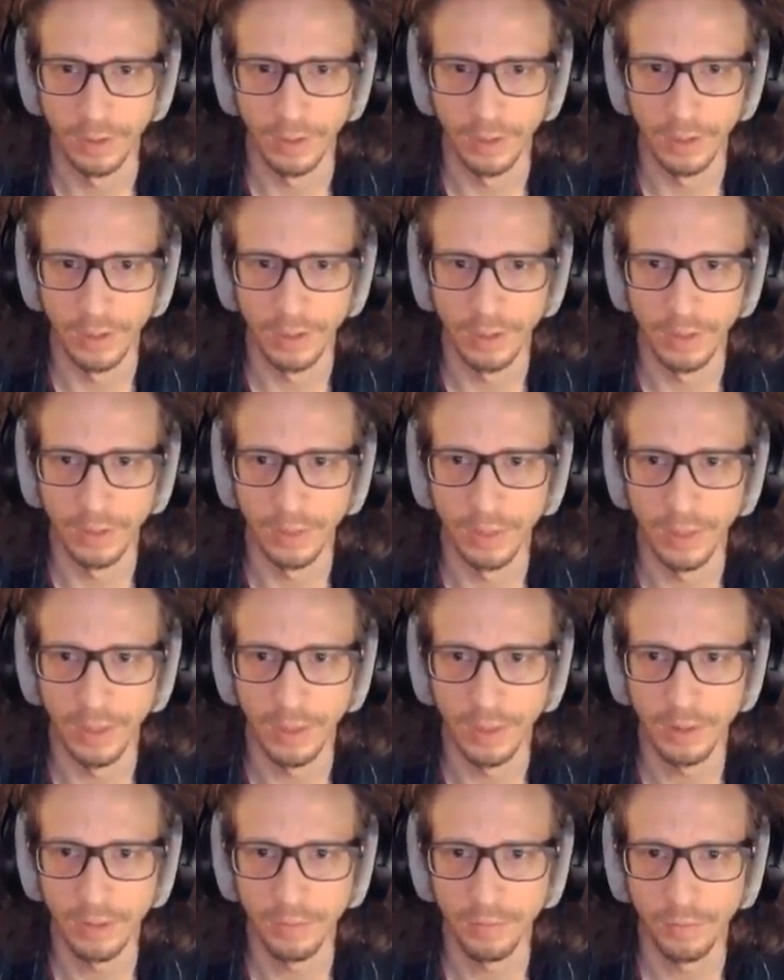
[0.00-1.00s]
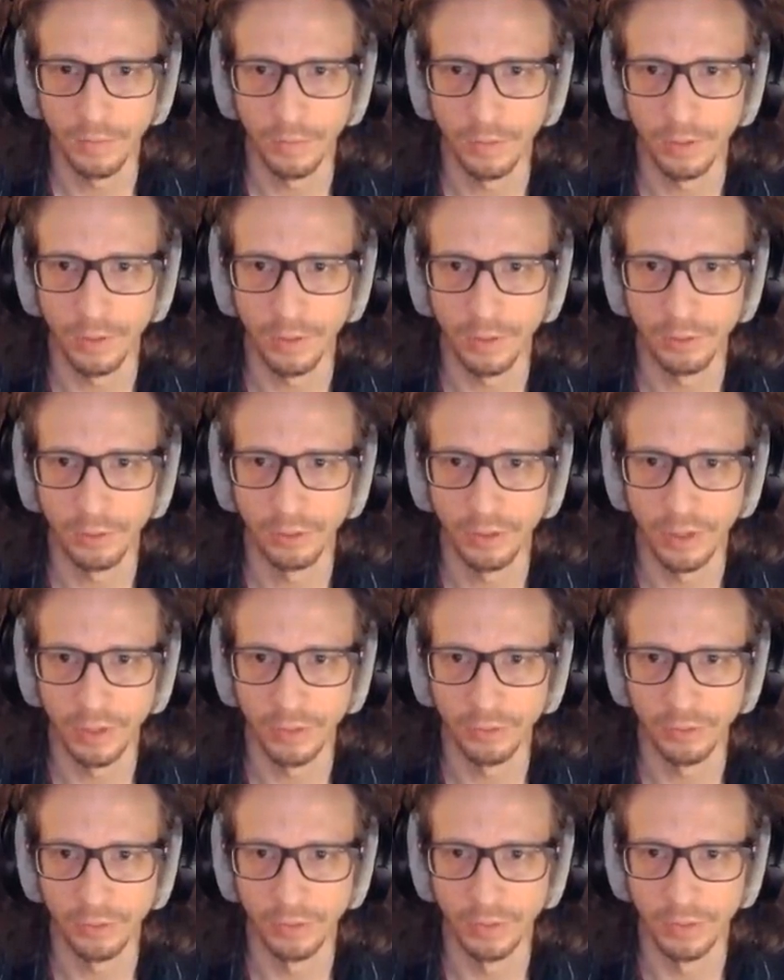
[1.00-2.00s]
And then we're going to
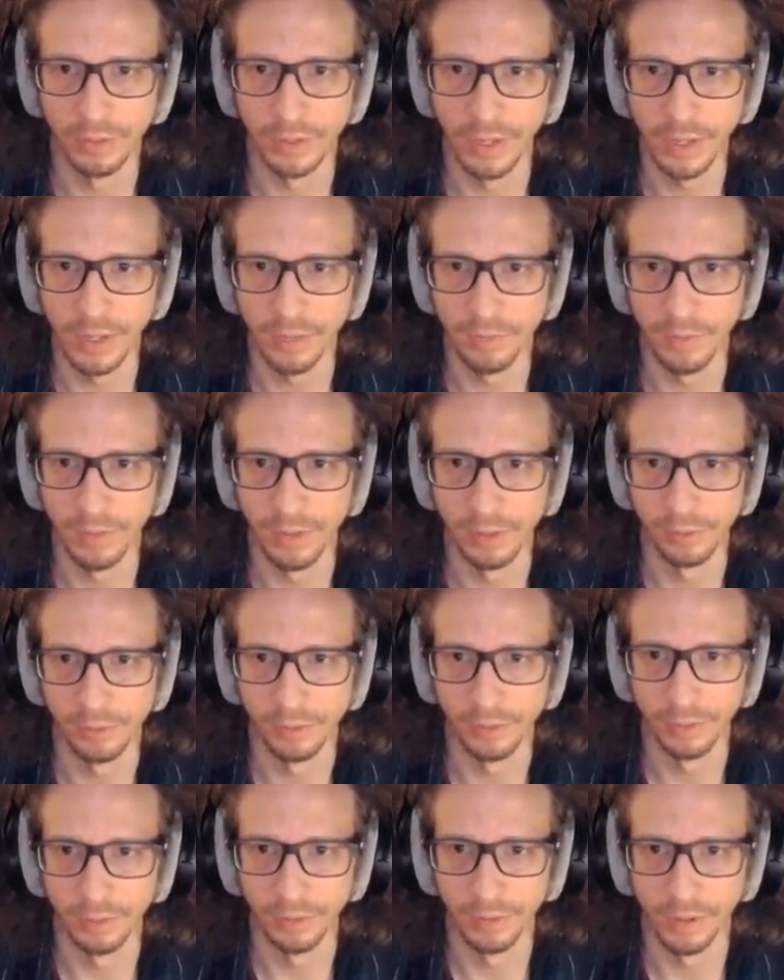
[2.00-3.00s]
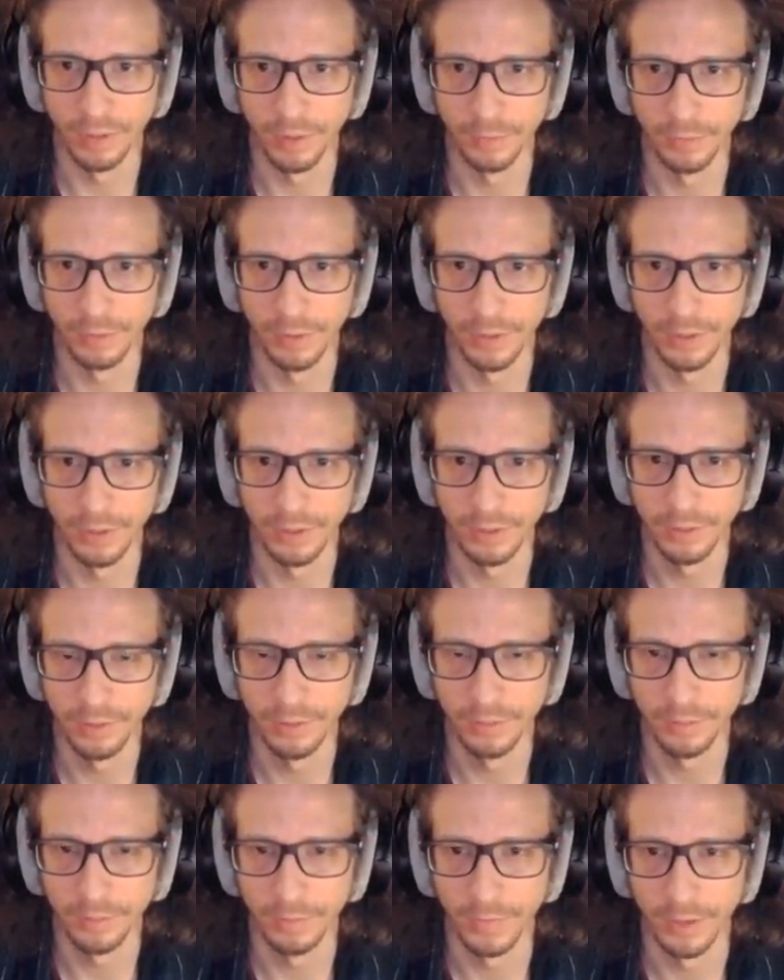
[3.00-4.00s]
change the date range in the top right here
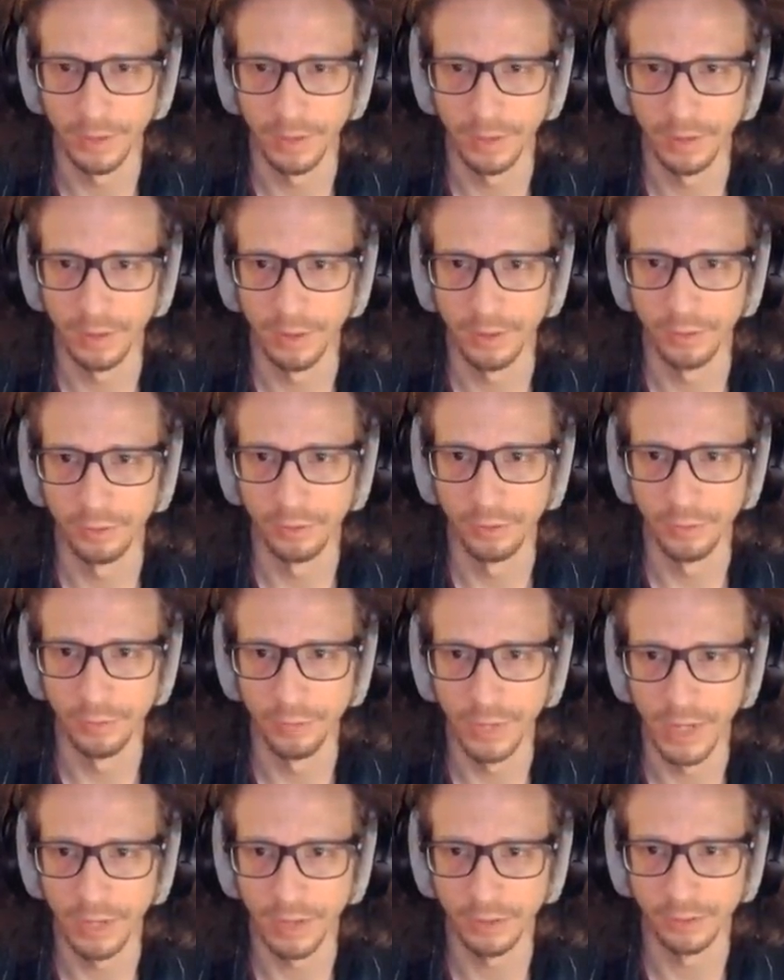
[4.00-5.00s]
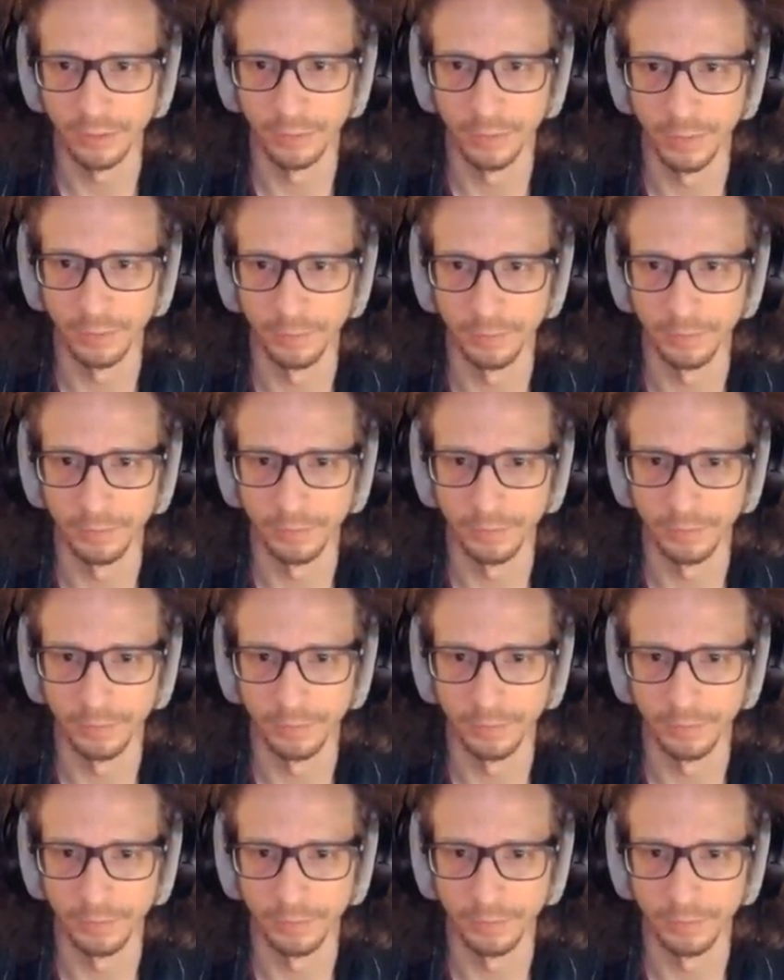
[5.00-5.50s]
to maximum.